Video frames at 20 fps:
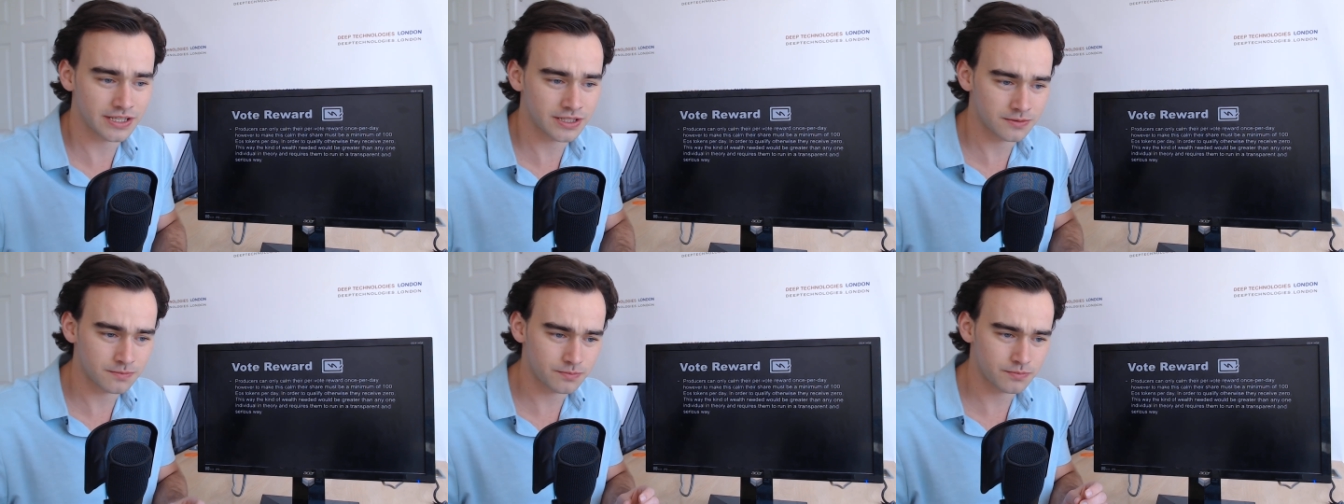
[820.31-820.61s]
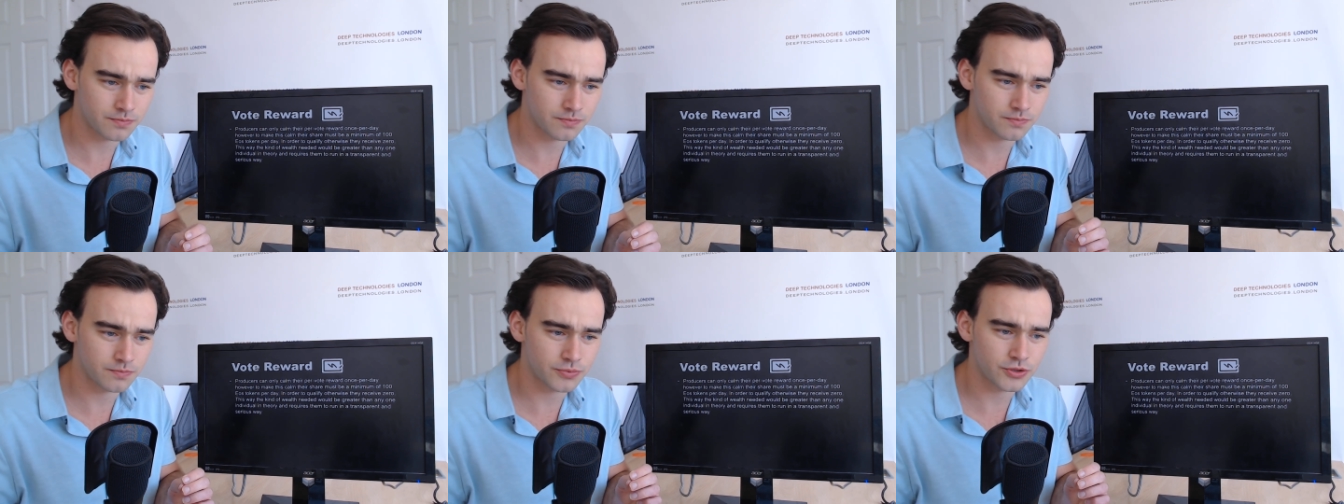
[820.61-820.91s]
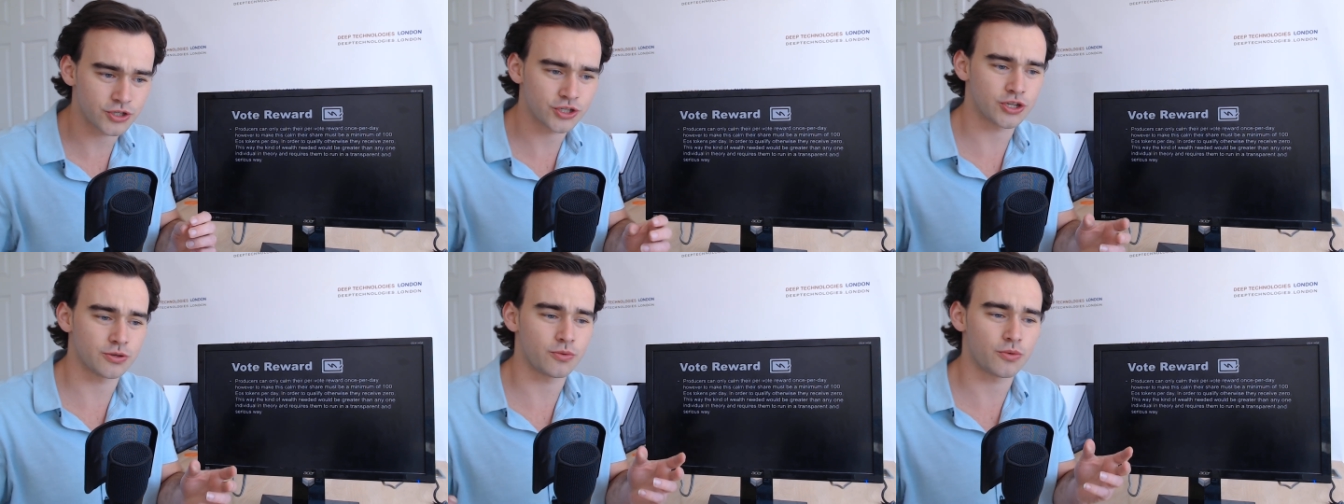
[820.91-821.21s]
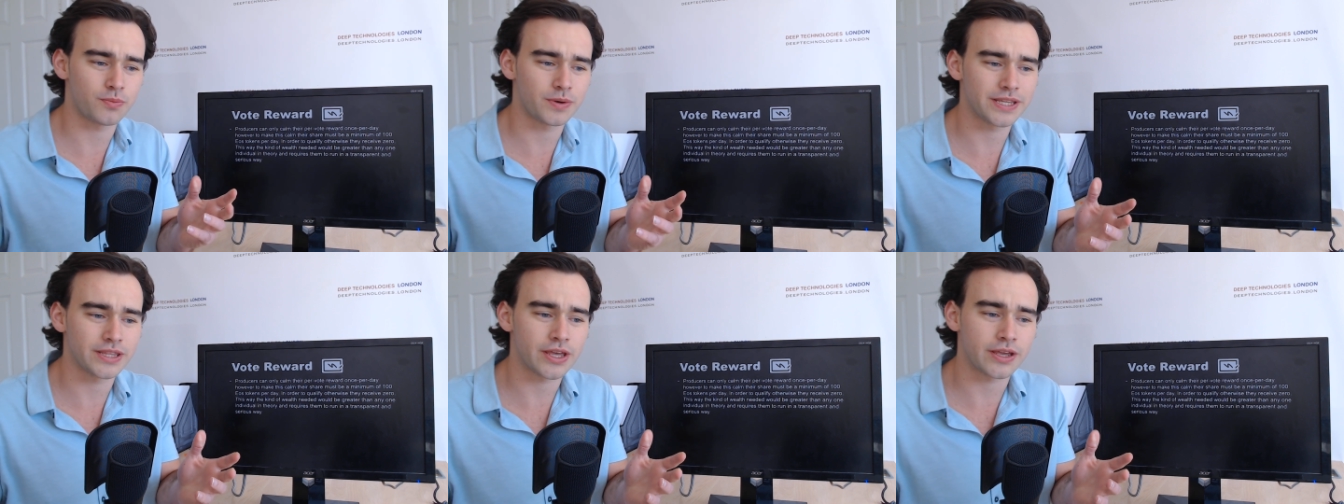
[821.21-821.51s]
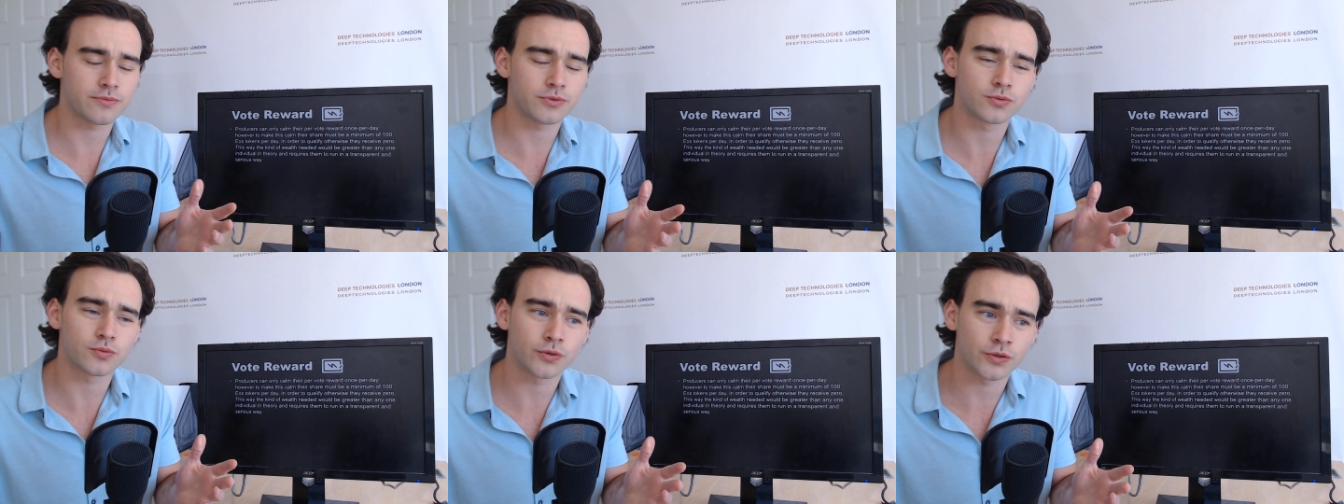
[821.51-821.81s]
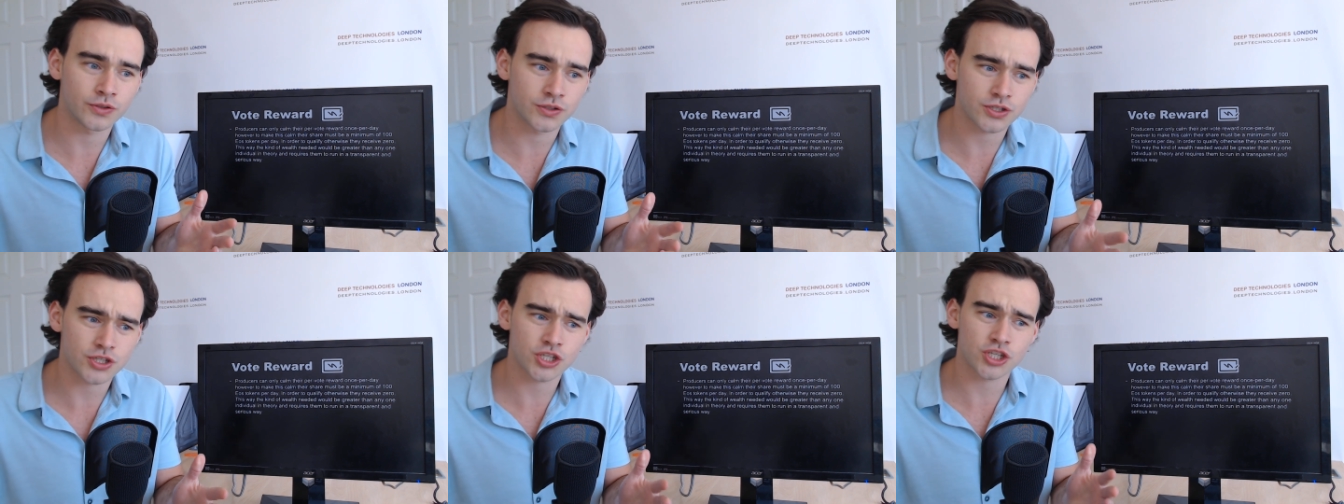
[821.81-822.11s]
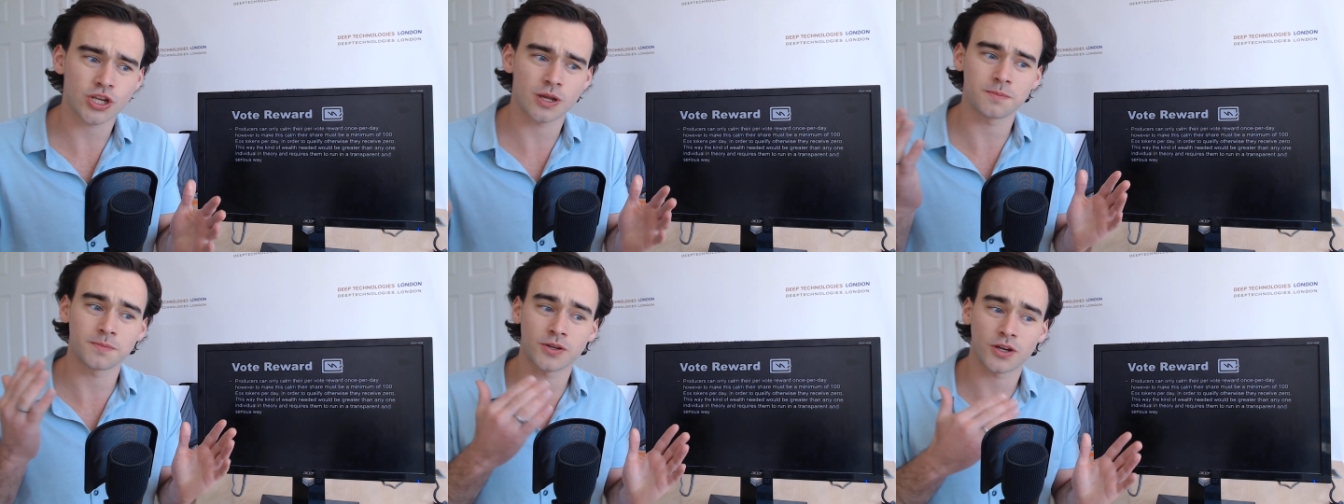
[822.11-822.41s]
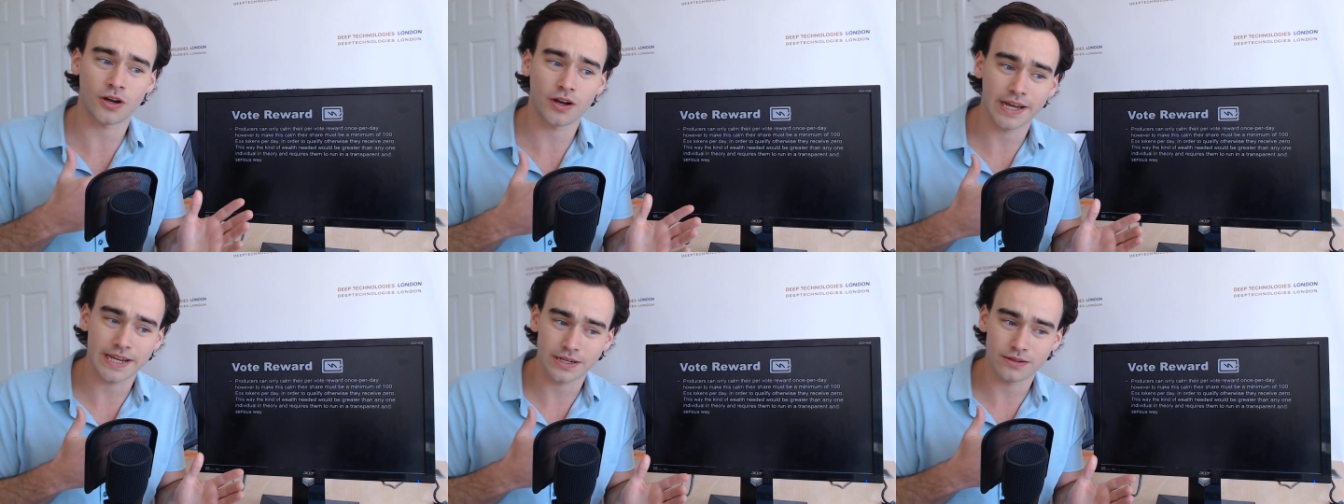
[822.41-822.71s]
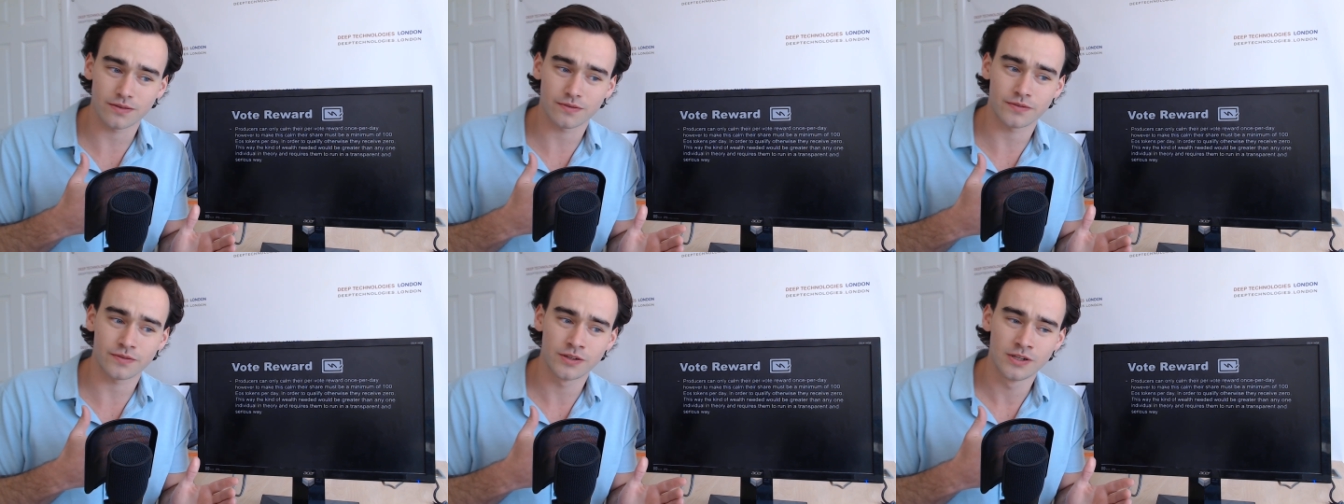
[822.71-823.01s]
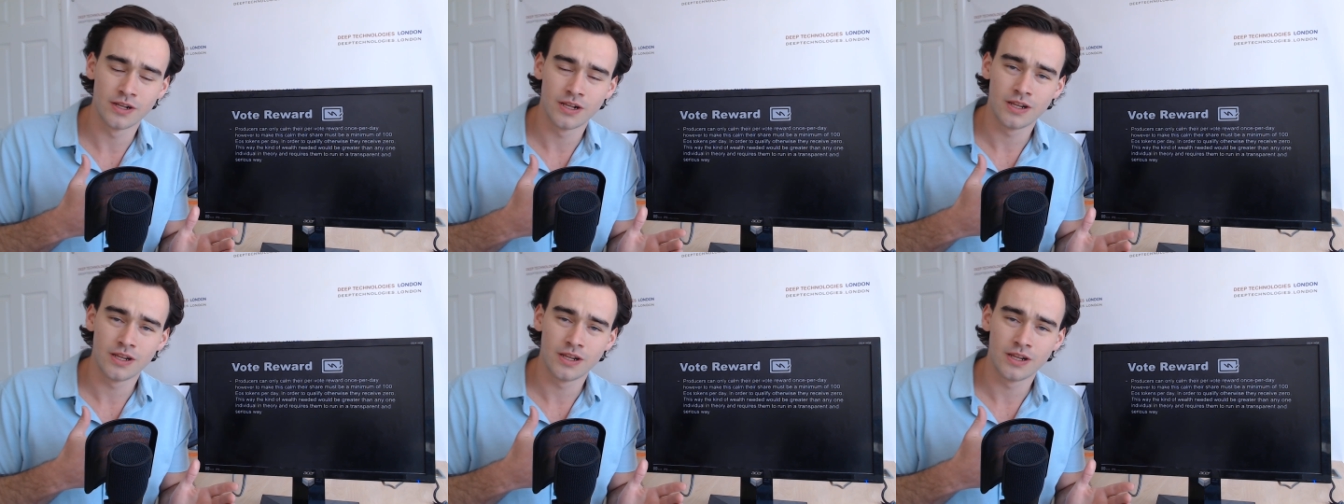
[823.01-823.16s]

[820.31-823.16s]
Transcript: and presumably they would want some kind of